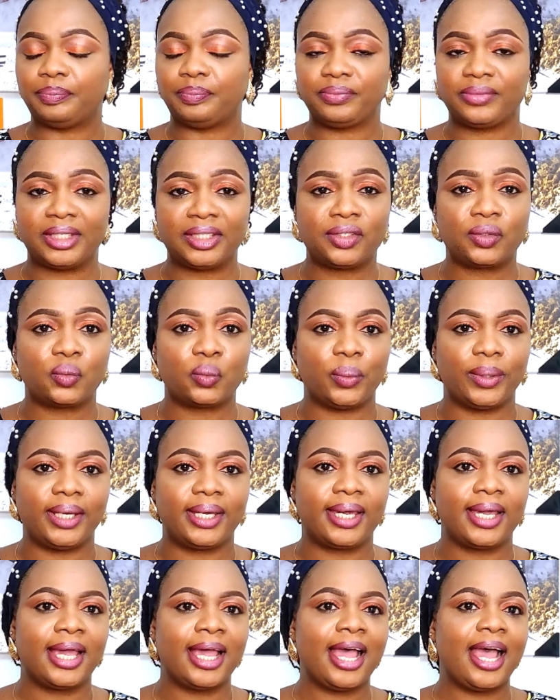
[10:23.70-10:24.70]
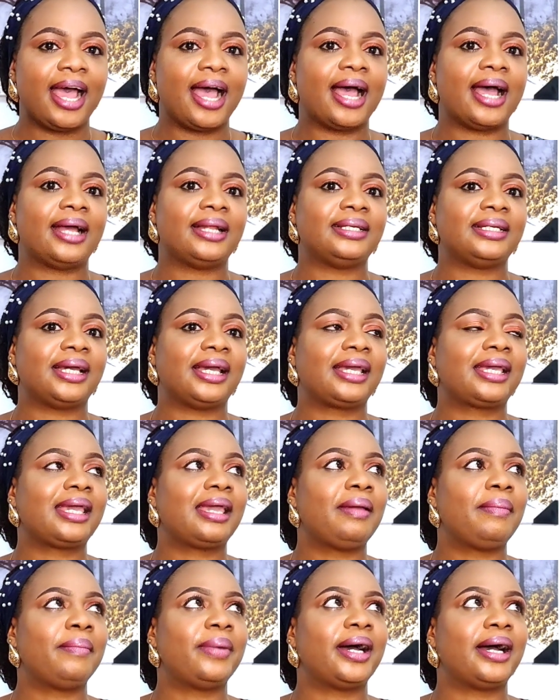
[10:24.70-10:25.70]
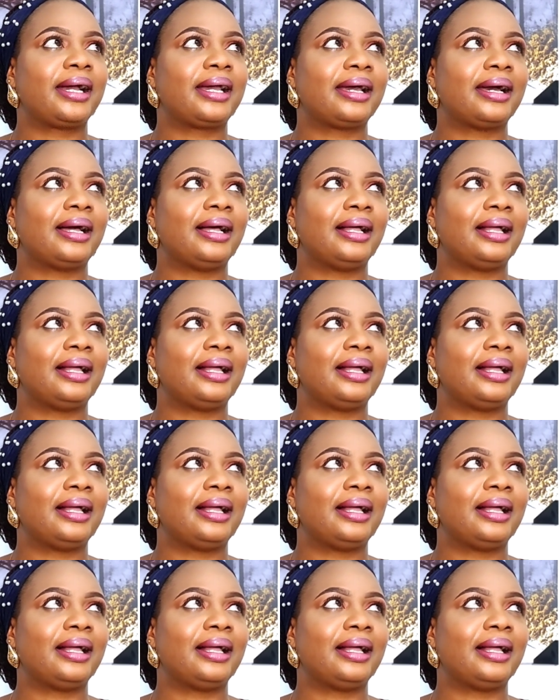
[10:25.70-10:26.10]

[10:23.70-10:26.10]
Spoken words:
this week, and I came back.